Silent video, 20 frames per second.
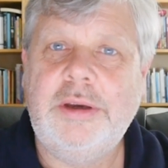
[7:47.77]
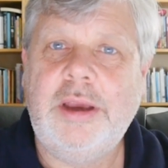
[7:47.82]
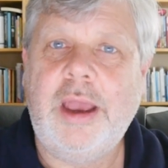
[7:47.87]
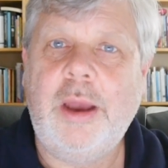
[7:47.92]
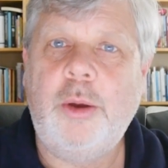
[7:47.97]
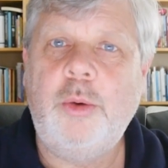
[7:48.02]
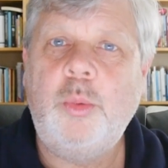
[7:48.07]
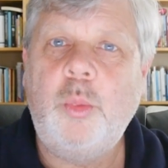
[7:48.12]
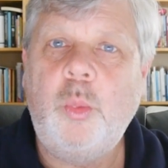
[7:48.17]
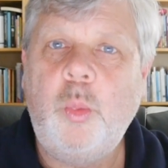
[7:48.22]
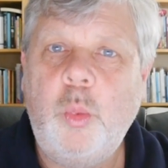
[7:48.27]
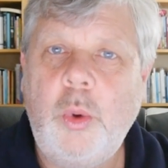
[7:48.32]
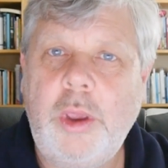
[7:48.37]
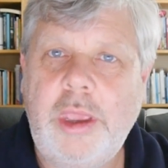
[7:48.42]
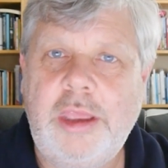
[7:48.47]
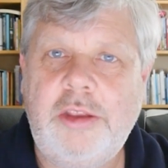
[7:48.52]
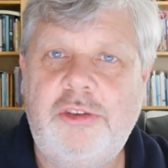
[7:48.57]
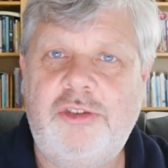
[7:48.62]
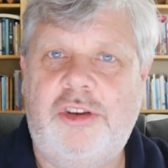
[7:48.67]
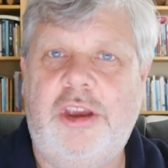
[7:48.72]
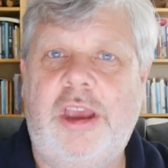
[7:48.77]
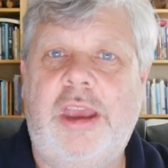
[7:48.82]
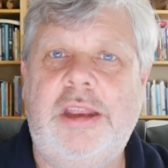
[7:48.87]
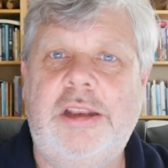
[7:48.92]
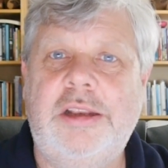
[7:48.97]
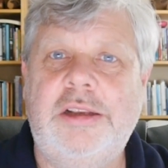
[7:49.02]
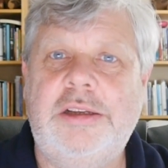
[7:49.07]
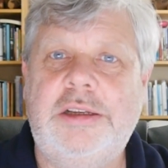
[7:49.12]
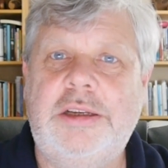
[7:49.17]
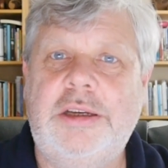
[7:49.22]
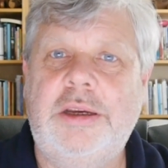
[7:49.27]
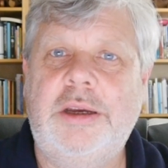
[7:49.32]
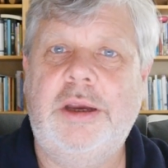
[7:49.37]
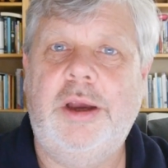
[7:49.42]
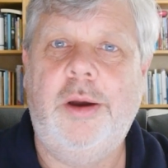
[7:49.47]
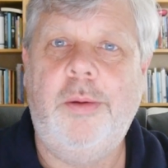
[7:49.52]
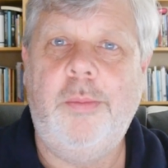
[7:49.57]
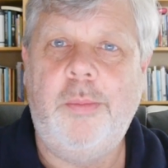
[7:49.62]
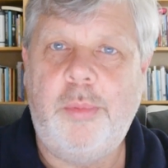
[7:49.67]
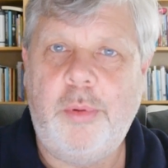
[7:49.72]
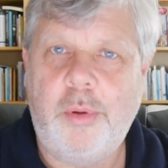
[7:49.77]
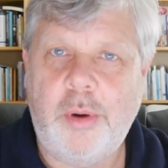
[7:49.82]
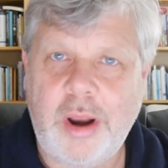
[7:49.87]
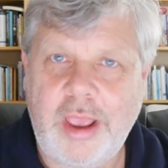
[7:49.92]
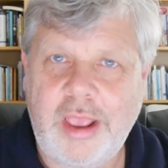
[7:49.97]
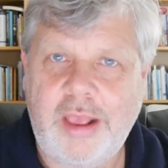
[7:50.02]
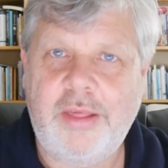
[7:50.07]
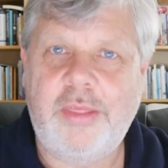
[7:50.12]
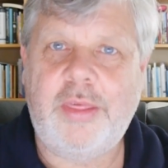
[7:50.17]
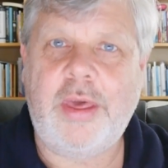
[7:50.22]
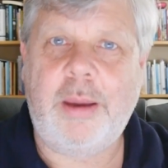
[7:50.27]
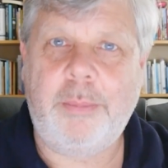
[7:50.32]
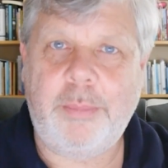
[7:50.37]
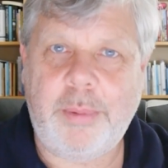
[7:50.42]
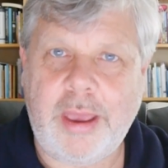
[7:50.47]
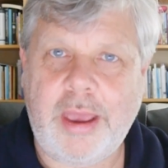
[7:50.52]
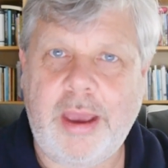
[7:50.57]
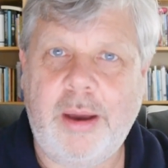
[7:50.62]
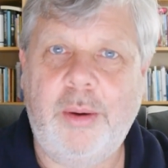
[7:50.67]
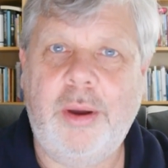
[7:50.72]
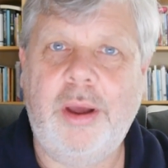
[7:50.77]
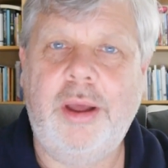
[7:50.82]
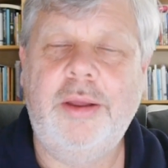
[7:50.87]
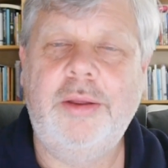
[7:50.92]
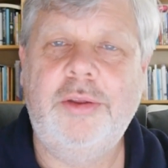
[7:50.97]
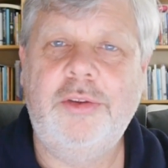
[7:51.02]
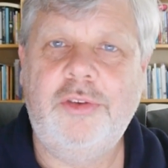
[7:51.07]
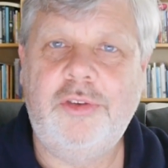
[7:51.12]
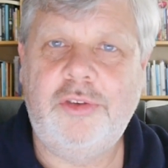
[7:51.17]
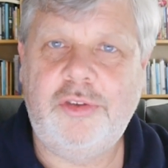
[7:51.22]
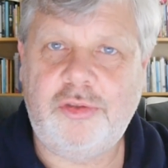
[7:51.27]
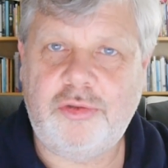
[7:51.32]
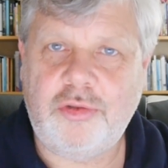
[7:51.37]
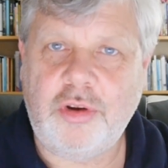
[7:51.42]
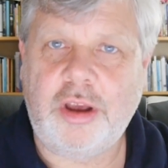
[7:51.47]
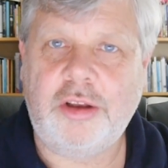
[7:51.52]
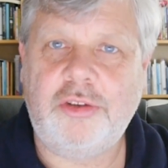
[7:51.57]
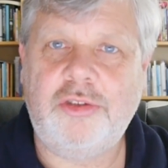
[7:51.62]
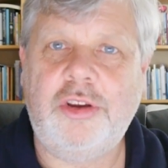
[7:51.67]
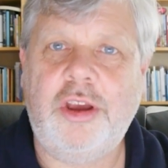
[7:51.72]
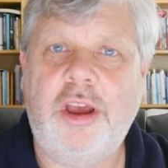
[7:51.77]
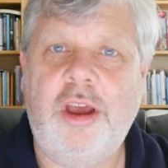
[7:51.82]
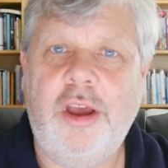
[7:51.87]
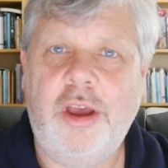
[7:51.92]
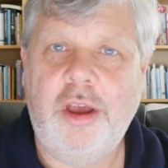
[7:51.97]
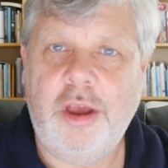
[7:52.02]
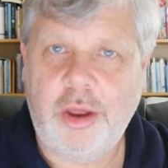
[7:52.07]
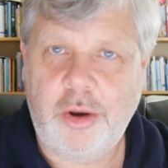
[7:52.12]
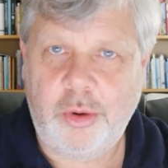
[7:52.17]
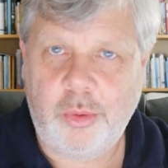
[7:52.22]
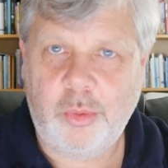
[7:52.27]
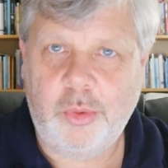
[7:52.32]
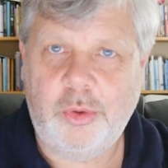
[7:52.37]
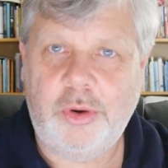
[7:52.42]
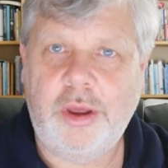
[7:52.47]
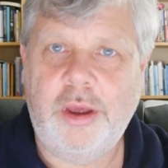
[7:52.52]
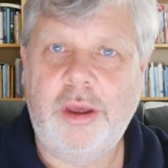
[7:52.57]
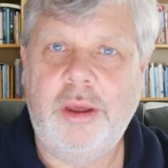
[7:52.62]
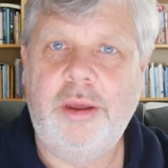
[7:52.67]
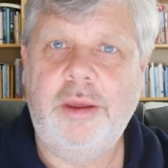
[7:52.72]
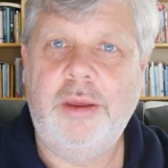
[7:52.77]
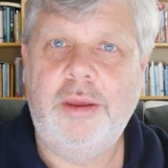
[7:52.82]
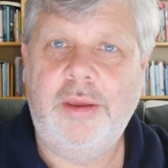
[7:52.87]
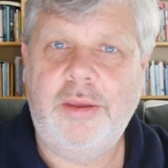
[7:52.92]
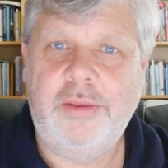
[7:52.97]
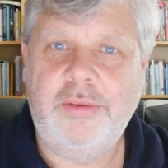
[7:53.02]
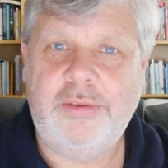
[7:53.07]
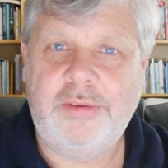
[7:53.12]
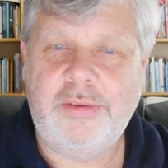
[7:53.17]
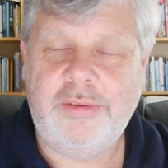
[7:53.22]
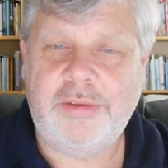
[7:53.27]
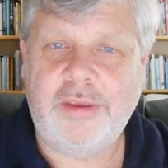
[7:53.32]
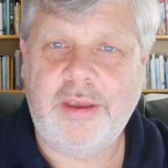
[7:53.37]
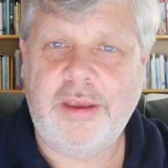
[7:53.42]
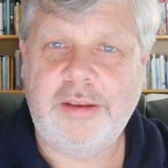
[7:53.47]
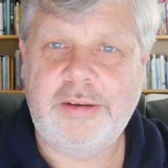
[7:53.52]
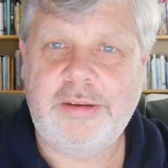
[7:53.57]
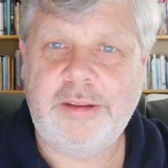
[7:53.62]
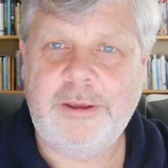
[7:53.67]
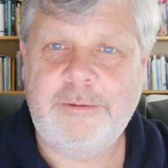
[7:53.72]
How do we change and break that power, structure and order in society?